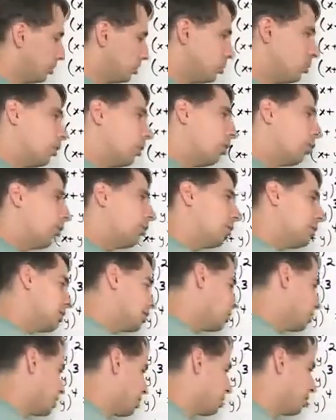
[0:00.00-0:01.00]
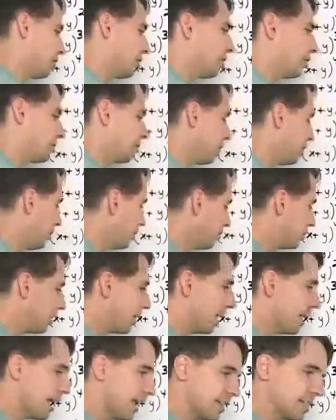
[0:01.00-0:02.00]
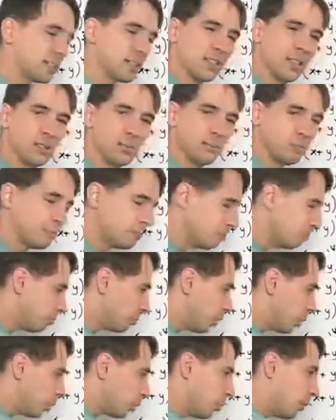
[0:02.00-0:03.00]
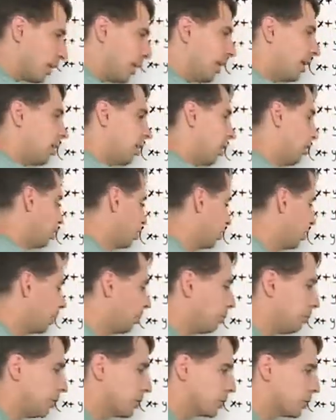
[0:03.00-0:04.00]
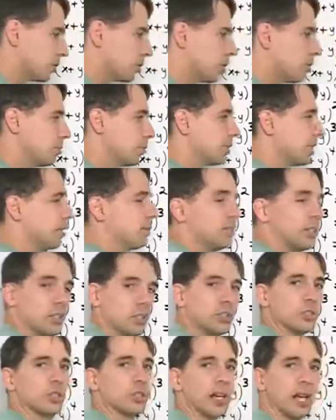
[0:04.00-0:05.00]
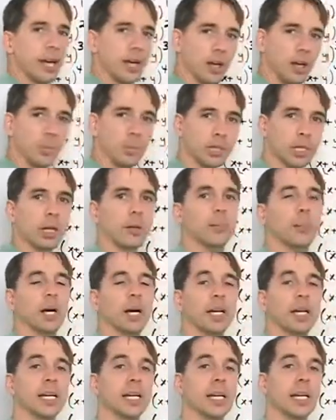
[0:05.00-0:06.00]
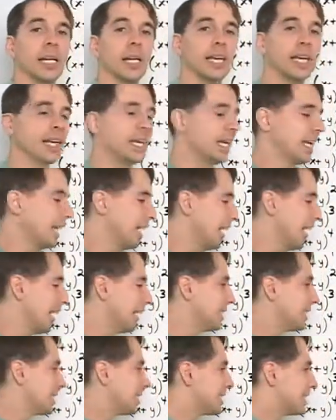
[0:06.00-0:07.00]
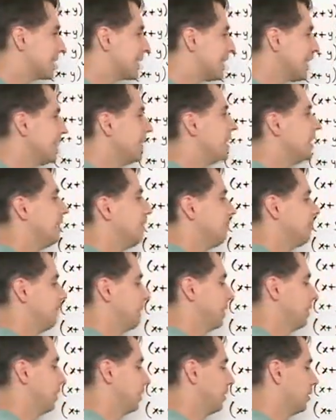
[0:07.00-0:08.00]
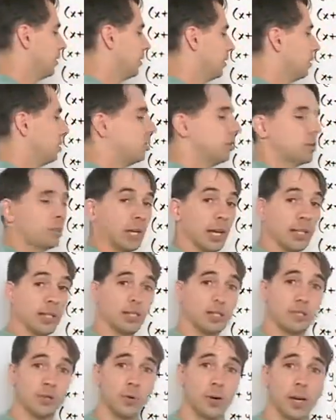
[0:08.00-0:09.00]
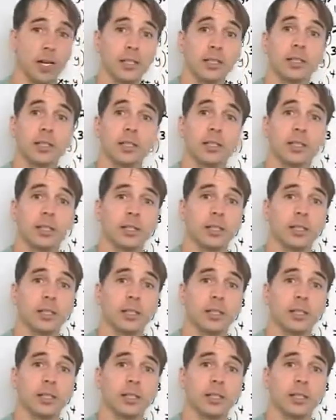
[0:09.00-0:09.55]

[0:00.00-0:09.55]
Do all this, nasty, multiply it all. You'll get a bunch of terms down here that you can add up and combine and see if your guess is right.